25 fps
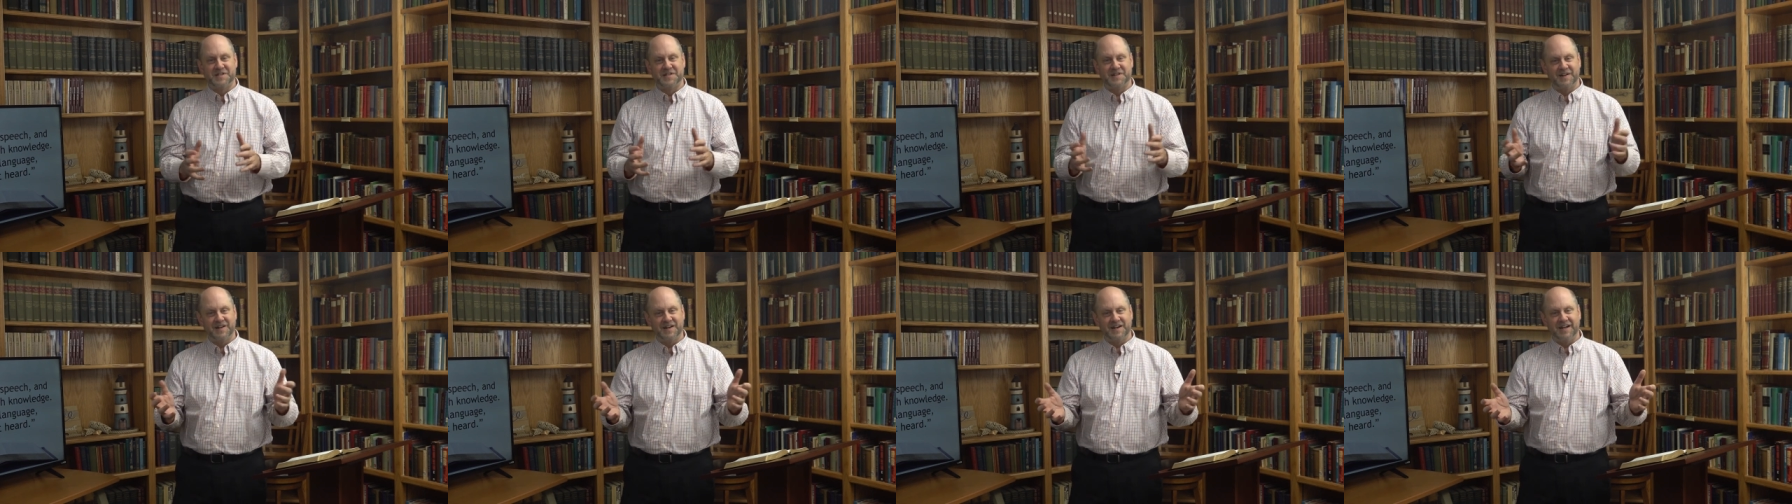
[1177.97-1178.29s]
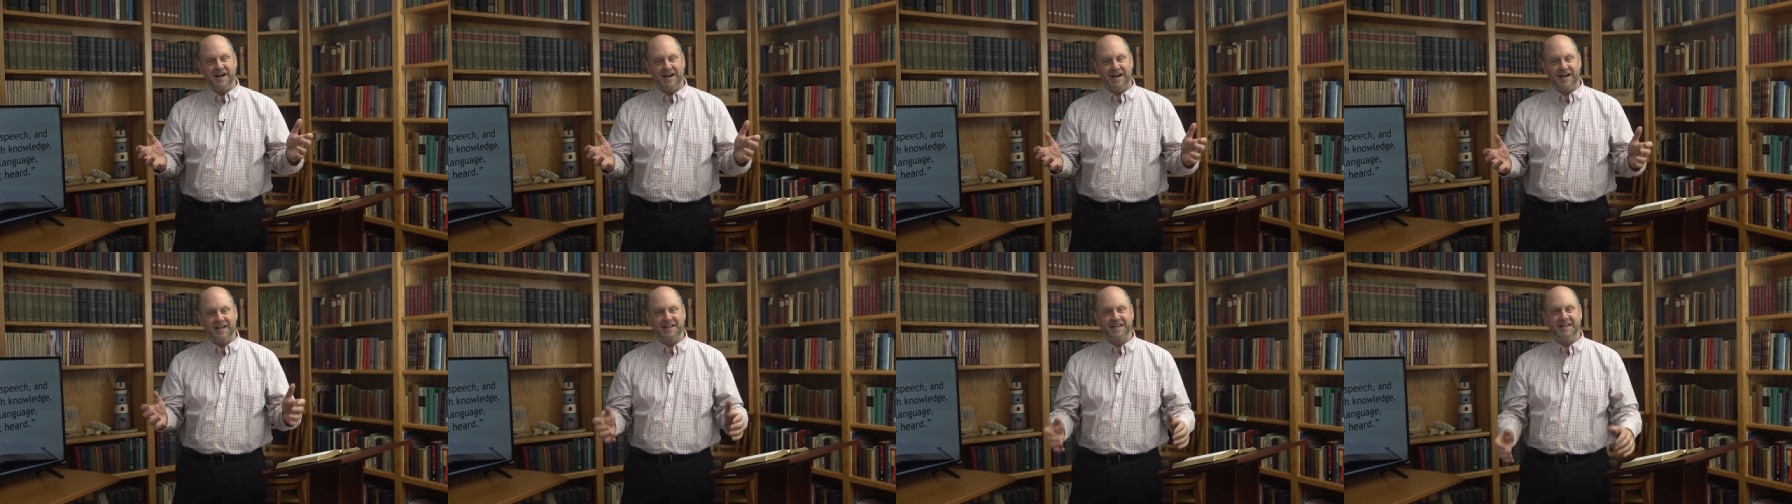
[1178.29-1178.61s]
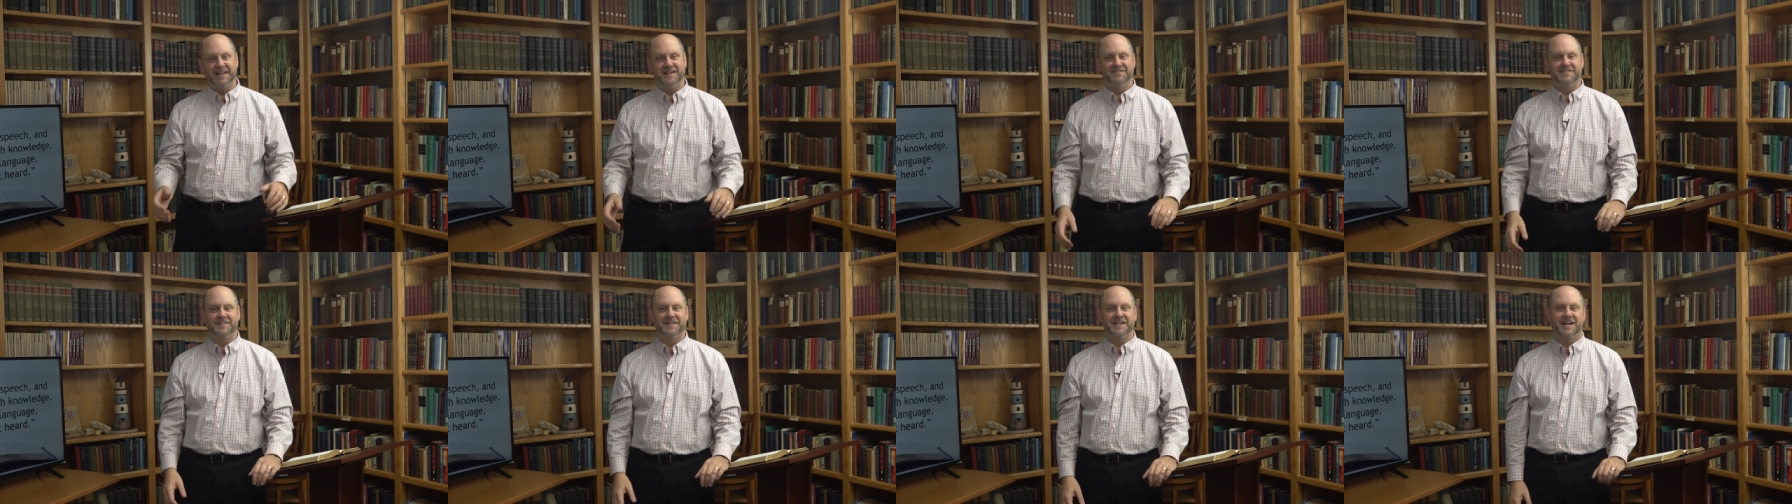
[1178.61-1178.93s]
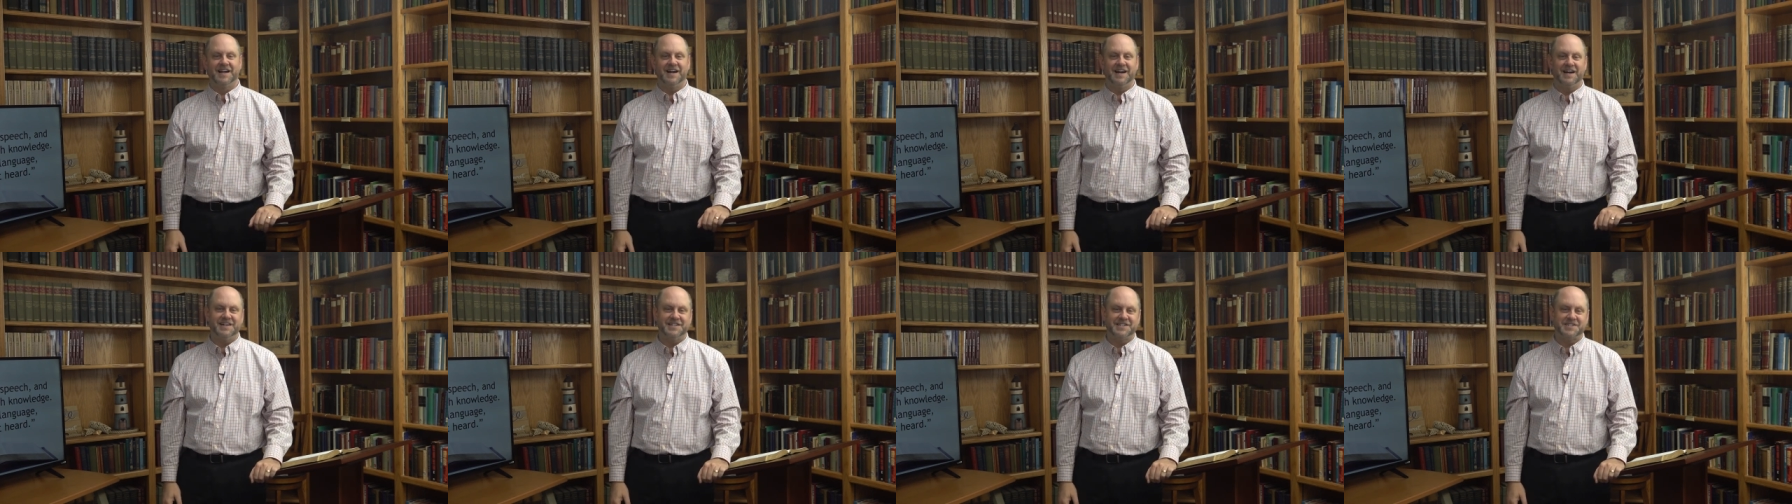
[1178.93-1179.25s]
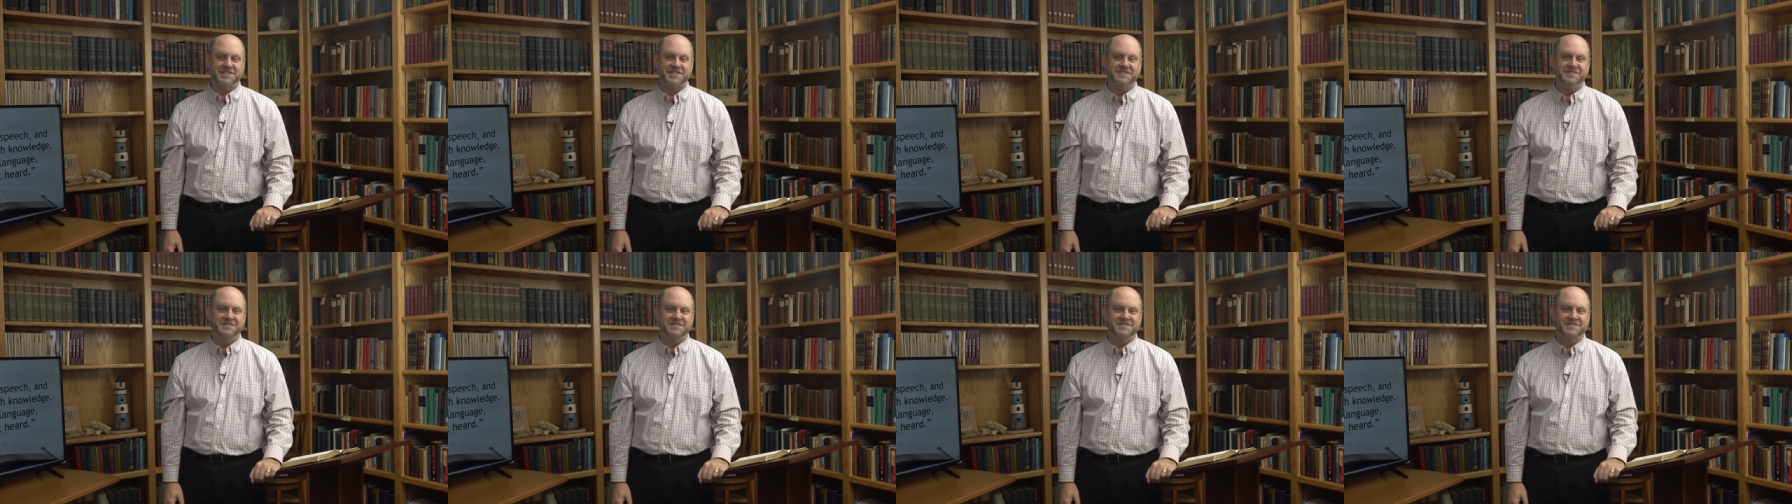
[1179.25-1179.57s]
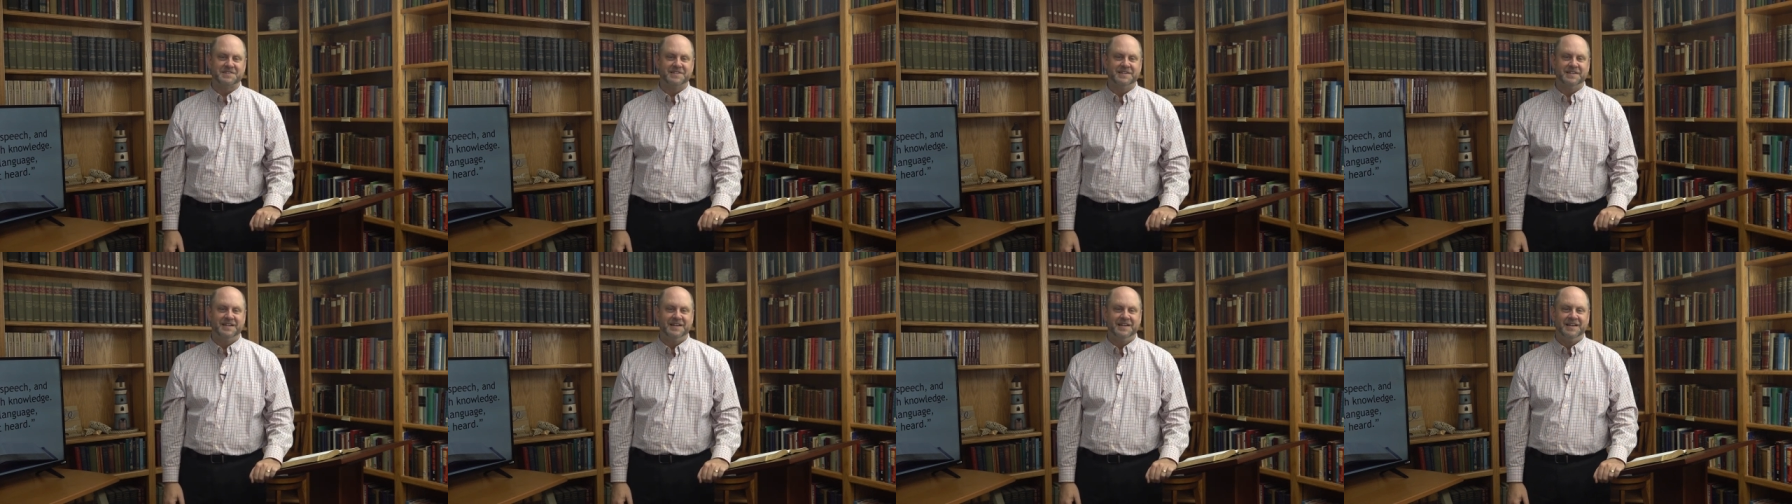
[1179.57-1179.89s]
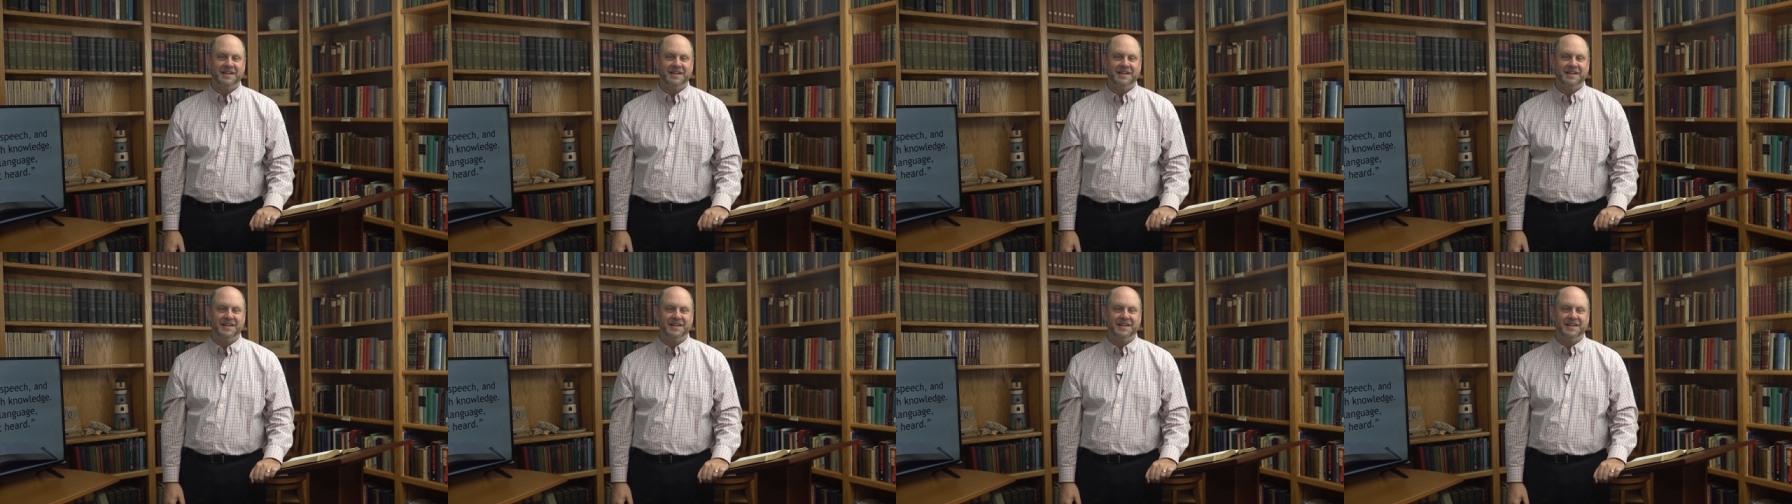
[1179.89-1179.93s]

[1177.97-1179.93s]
and their God given conscience,